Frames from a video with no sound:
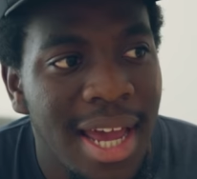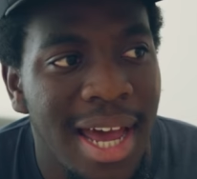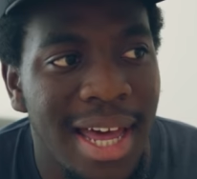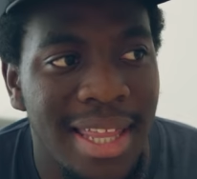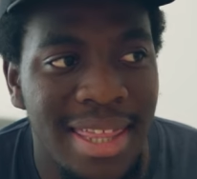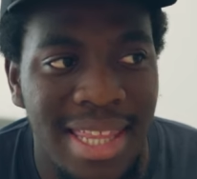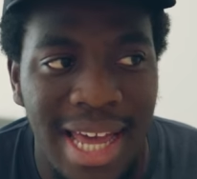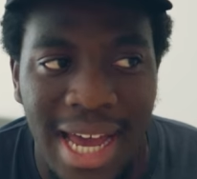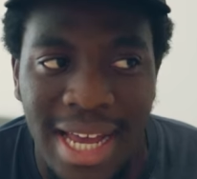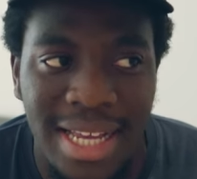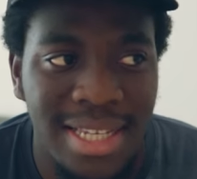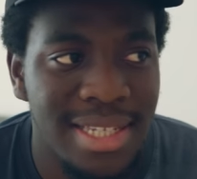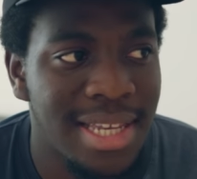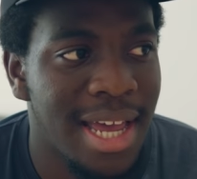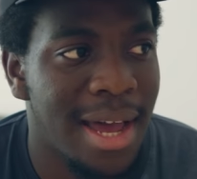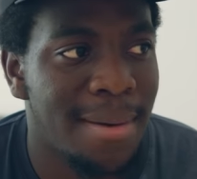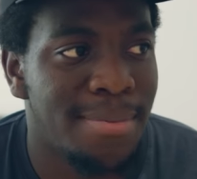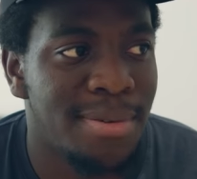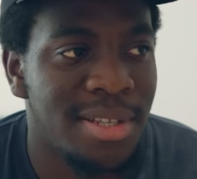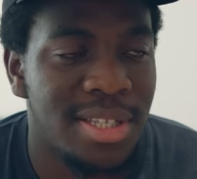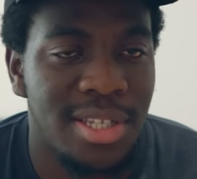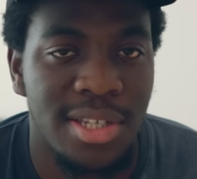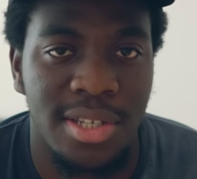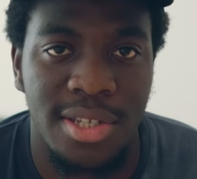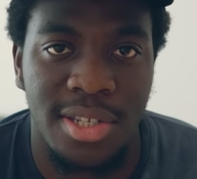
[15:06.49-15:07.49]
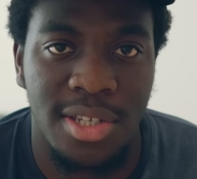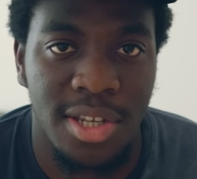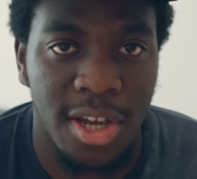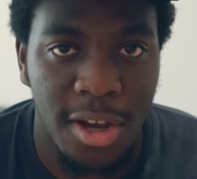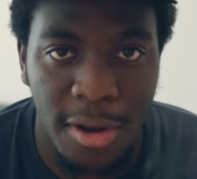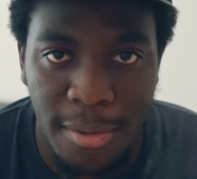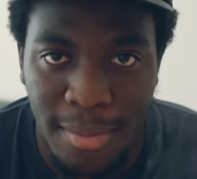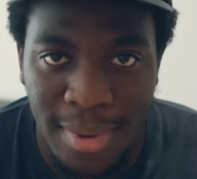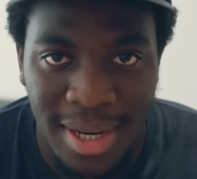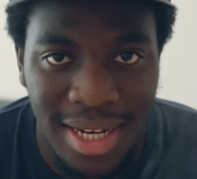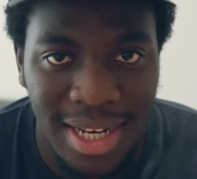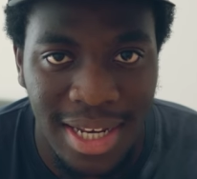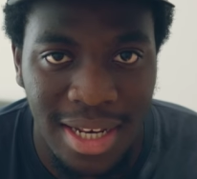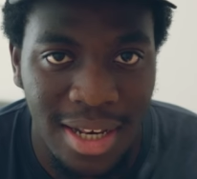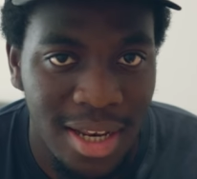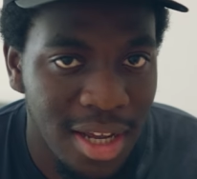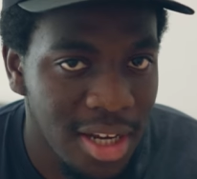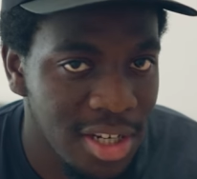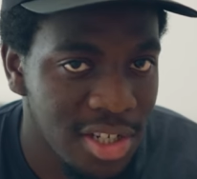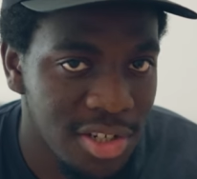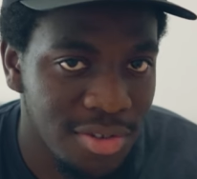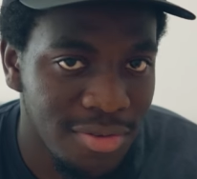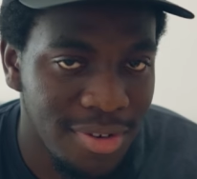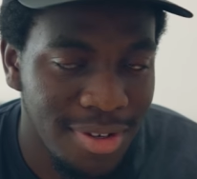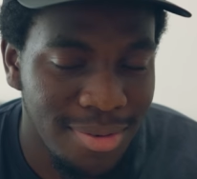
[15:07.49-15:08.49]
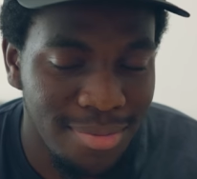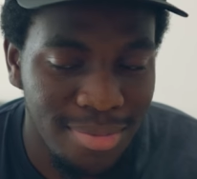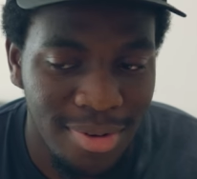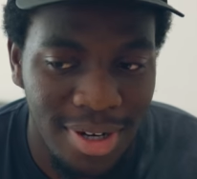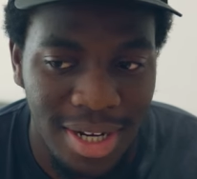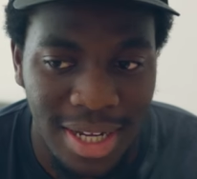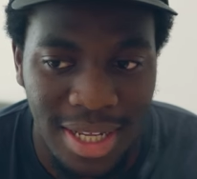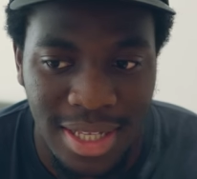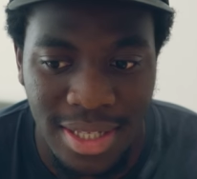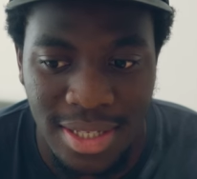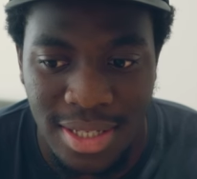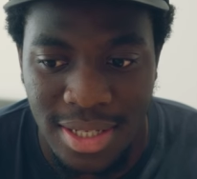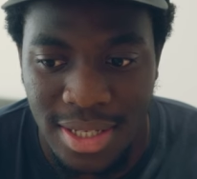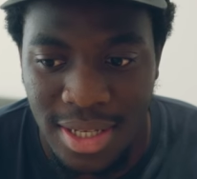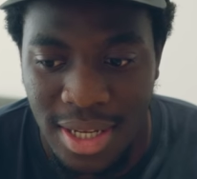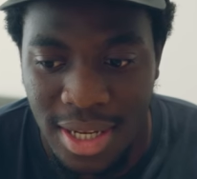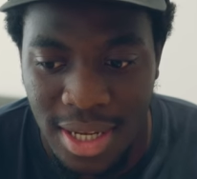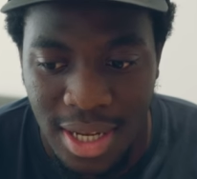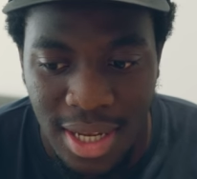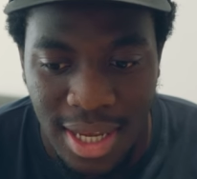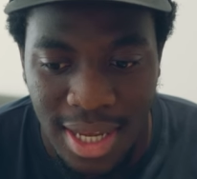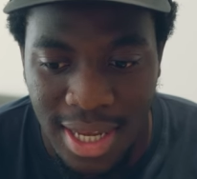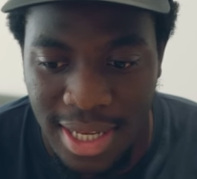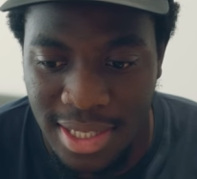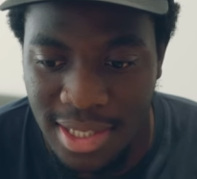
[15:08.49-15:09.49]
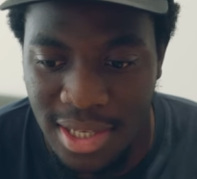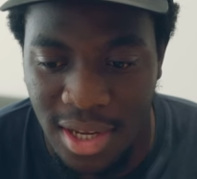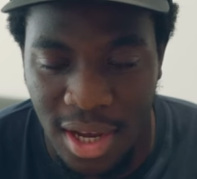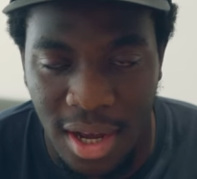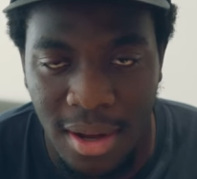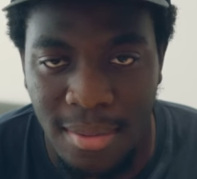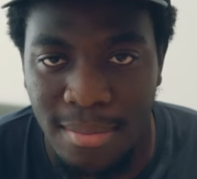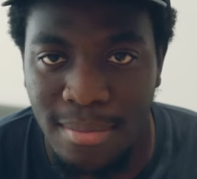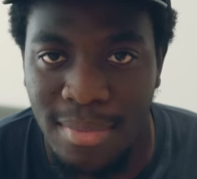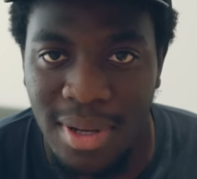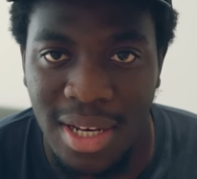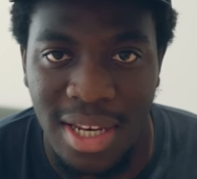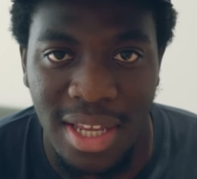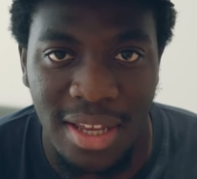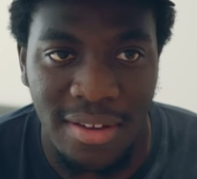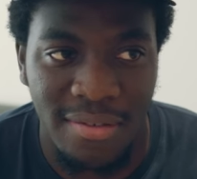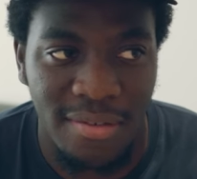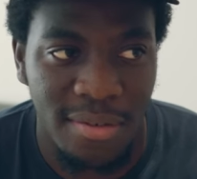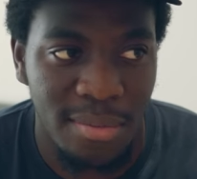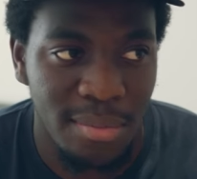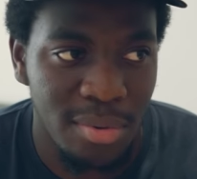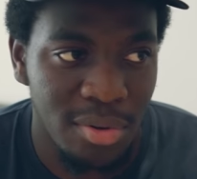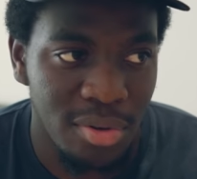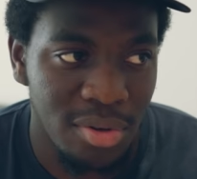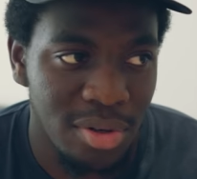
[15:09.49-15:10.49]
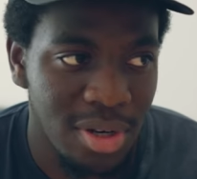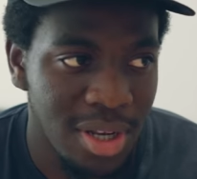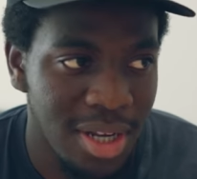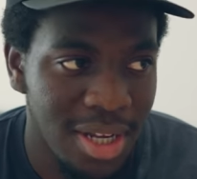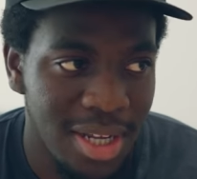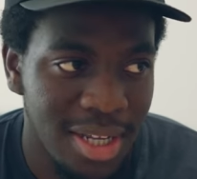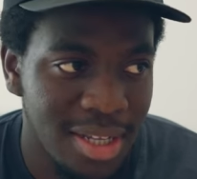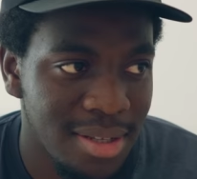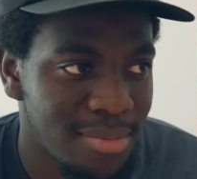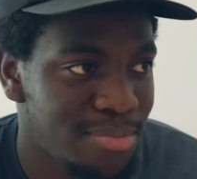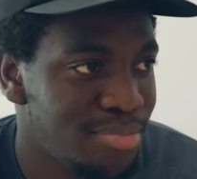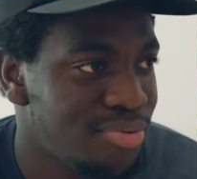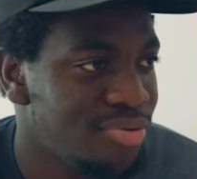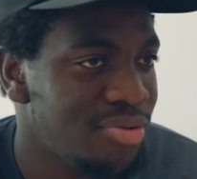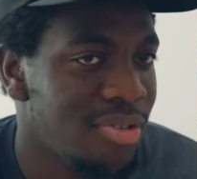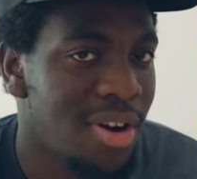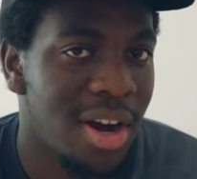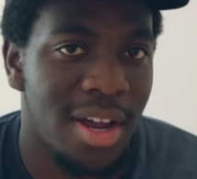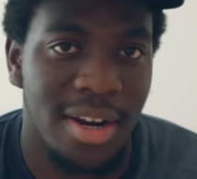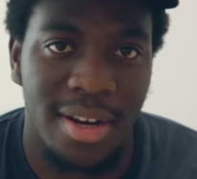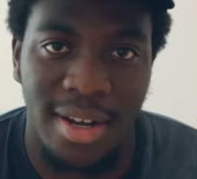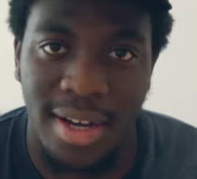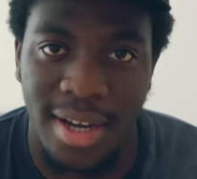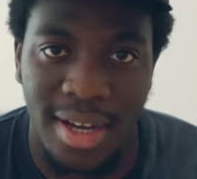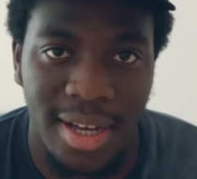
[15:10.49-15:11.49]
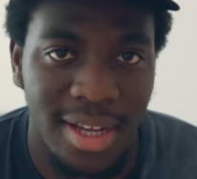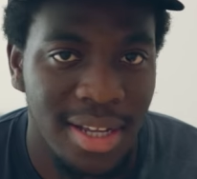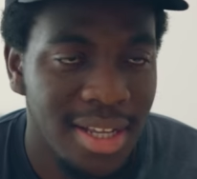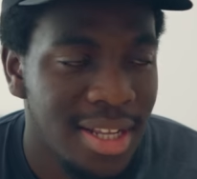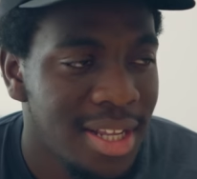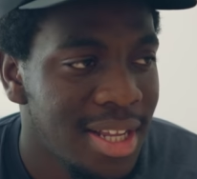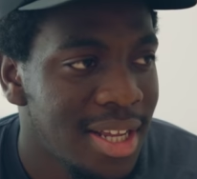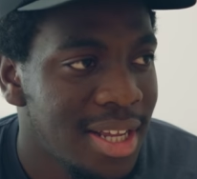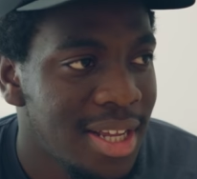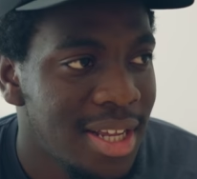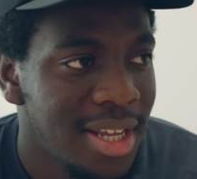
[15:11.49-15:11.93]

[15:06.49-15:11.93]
And that has happened to so many luxury brands. It's unbelievable, like Prada,